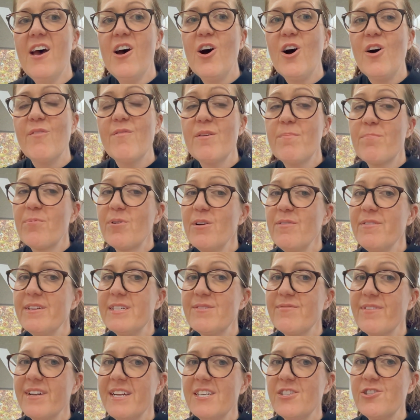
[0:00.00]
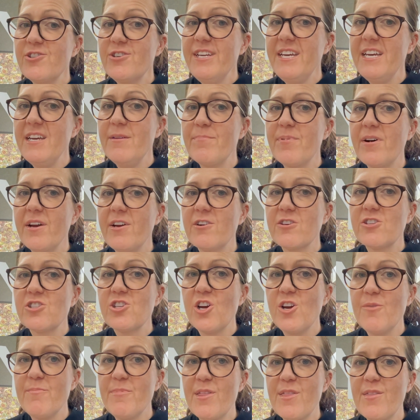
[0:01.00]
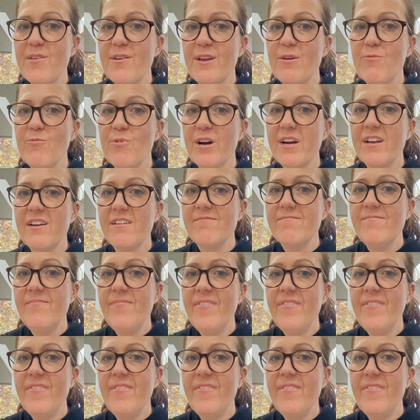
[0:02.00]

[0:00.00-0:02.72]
of the previous financial year by October 31.